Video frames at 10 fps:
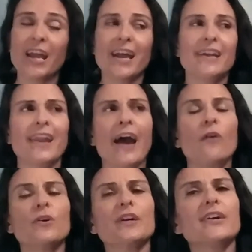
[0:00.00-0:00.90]

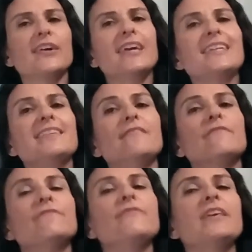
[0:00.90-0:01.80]
Now, it
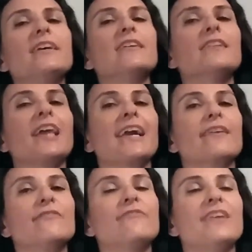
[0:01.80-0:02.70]
didn't feel like a
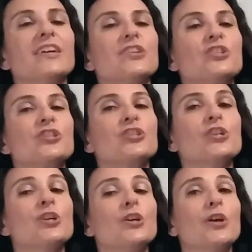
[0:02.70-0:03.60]
fish,
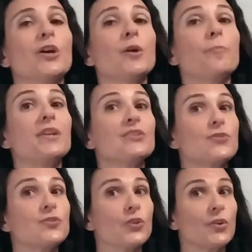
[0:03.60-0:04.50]
but it
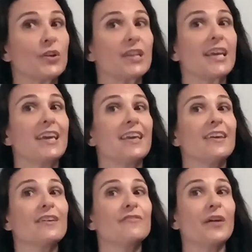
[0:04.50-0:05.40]
certainly
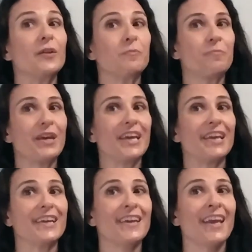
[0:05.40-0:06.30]
felt
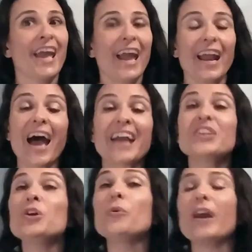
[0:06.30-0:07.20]
big, and I
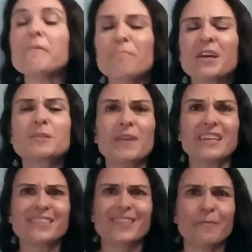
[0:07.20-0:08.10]
knew it must be
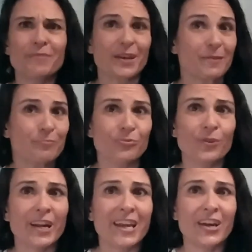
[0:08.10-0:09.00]
something
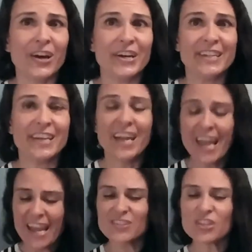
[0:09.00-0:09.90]
pretty good.
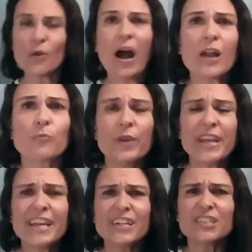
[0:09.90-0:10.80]
And so I
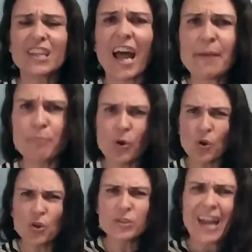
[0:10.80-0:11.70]
reeled and I
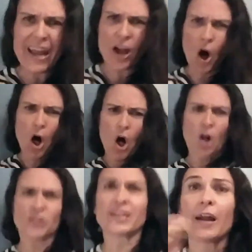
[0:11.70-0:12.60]
pulled and I
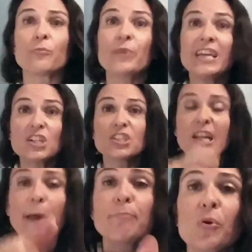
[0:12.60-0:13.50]
hauled and I reeled and
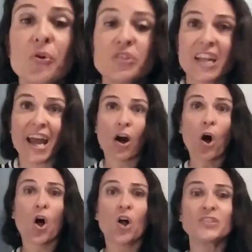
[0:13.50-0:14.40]
I pulled and I
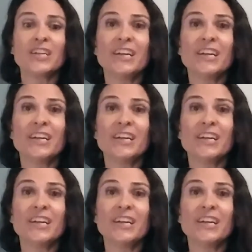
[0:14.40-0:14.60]
hauled.